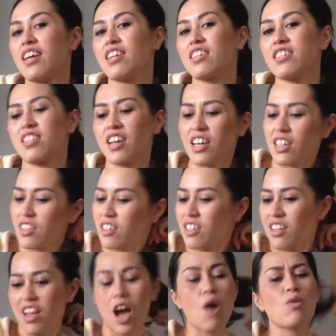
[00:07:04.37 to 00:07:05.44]
and he's like,
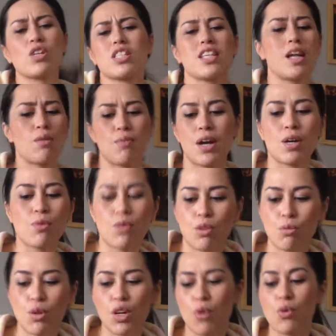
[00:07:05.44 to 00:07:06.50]
I want to celebrate it with the world.